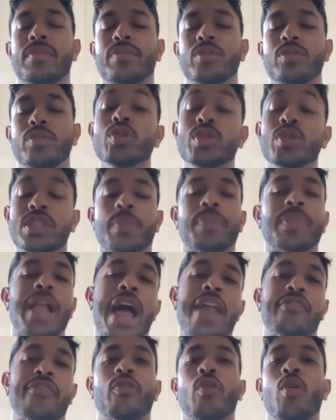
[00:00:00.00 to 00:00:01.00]
use the
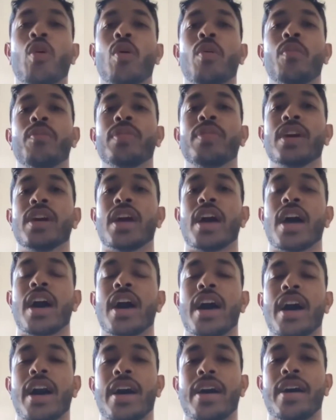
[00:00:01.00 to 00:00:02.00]
platform
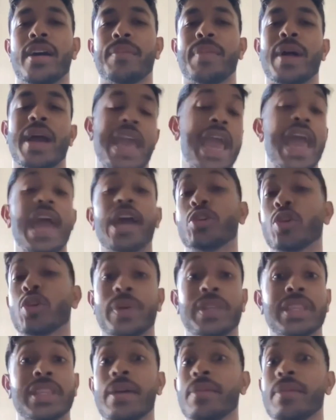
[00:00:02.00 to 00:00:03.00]
by
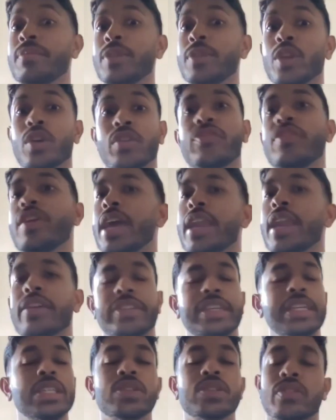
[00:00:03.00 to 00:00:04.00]
airdropping them, free
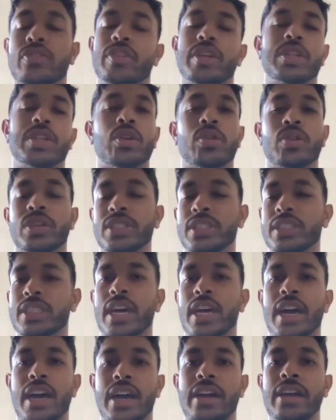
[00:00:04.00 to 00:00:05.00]
NFTs or free tokens.
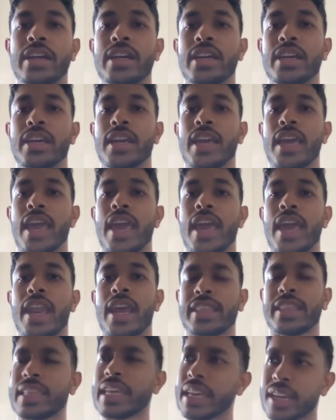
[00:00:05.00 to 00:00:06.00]

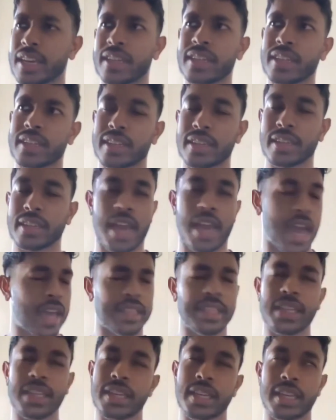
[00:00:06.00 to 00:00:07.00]
And I think
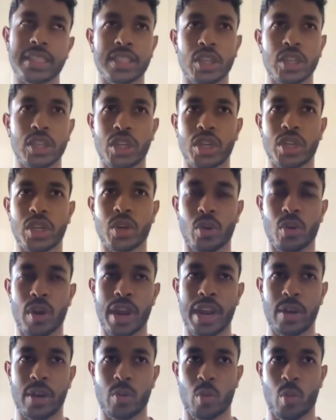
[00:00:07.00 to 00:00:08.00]
it's a
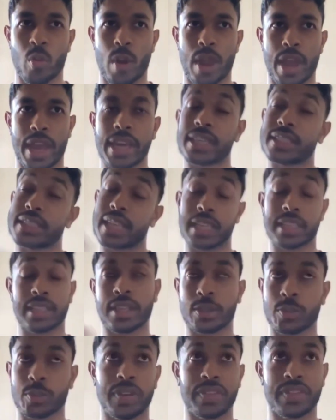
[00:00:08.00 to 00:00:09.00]
great way, because
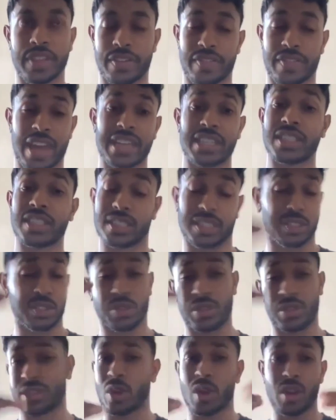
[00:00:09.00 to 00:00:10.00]
that's one of the advantages, because
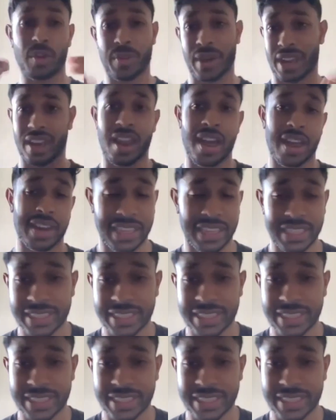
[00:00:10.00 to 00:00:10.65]
it's all about aligning